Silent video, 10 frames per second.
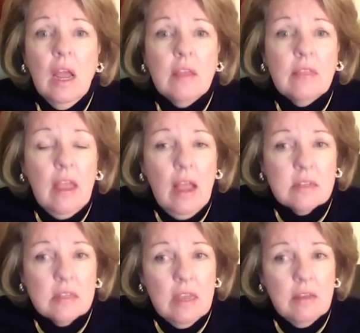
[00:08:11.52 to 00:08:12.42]

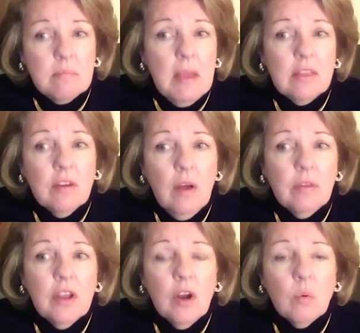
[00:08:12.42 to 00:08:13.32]
as they make their
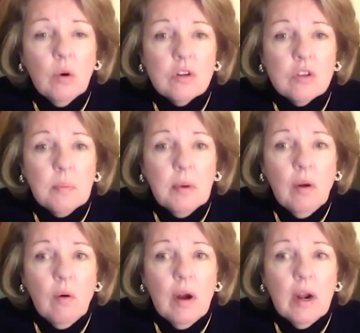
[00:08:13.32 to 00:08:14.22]
healthcare workers a
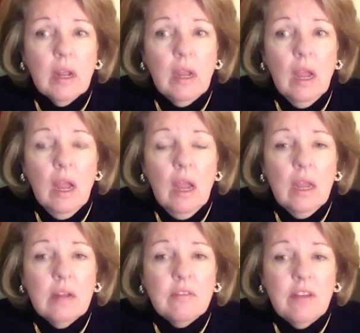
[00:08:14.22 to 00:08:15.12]
priority,
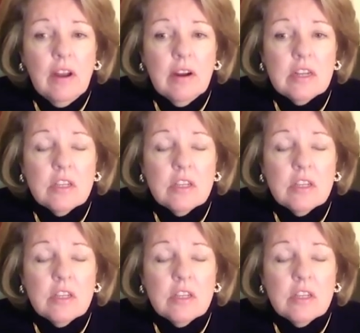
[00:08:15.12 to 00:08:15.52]
it varies.